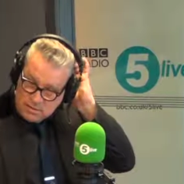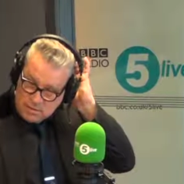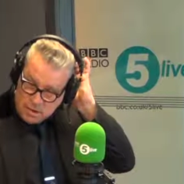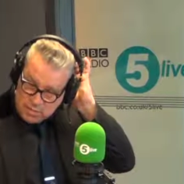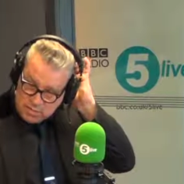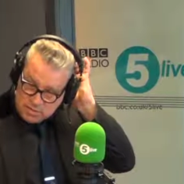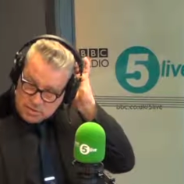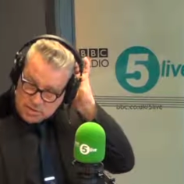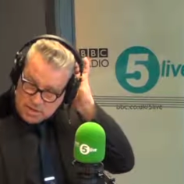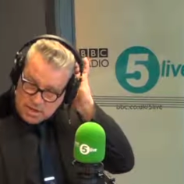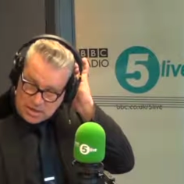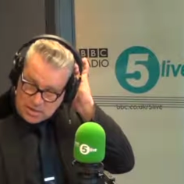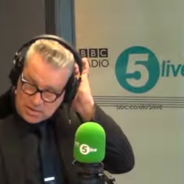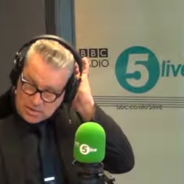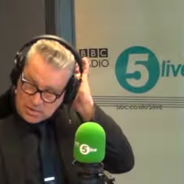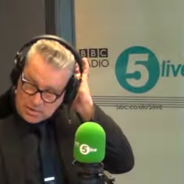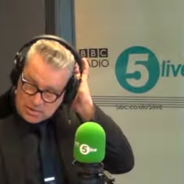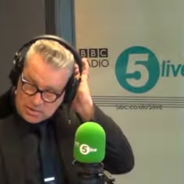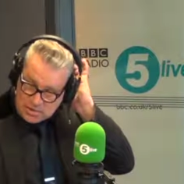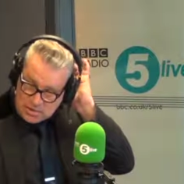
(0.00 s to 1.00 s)

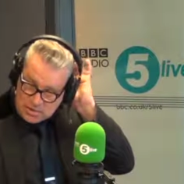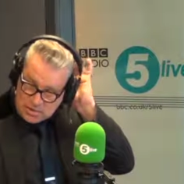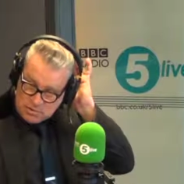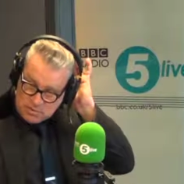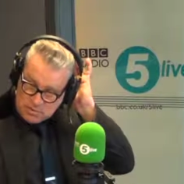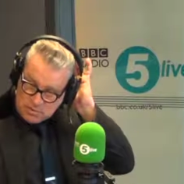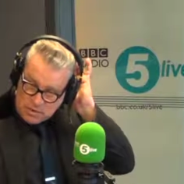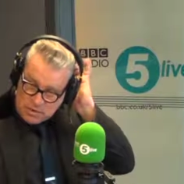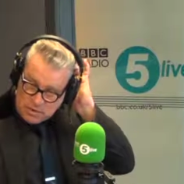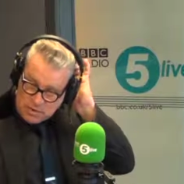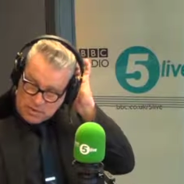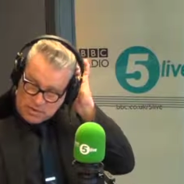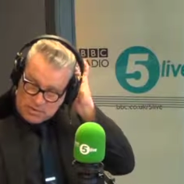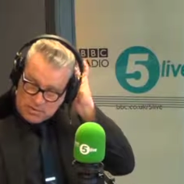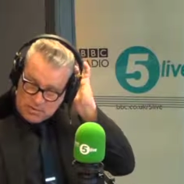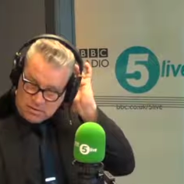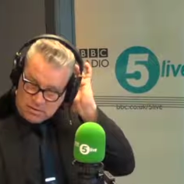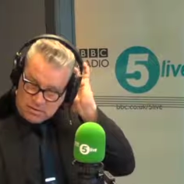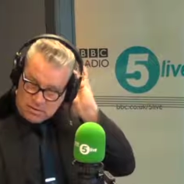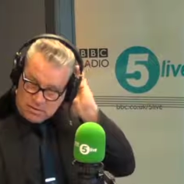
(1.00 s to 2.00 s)
upstaged by
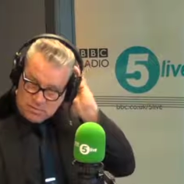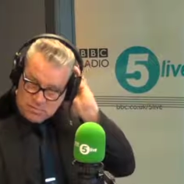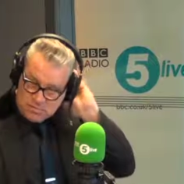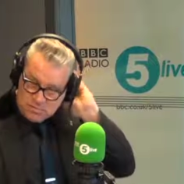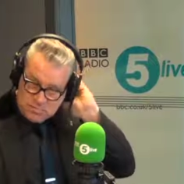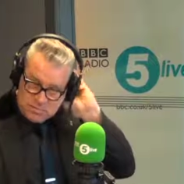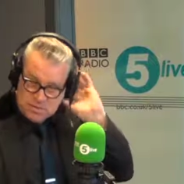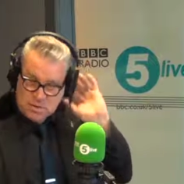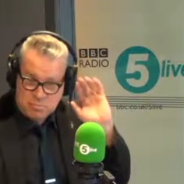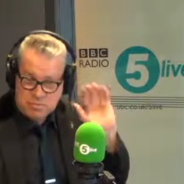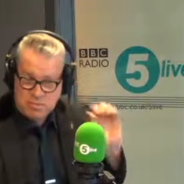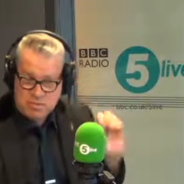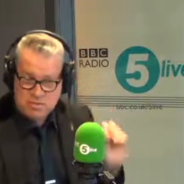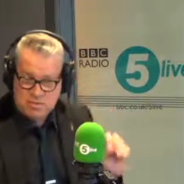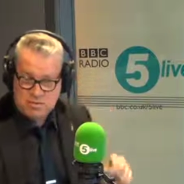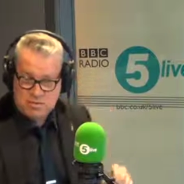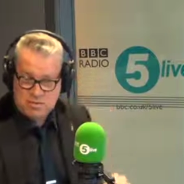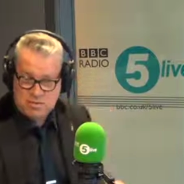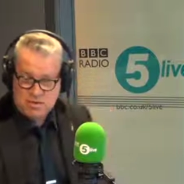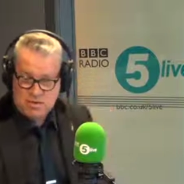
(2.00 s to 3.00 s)
her
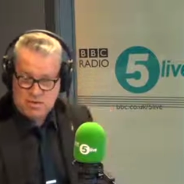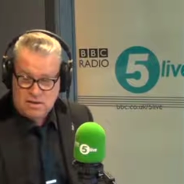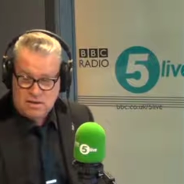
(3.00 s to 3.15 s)
siblings,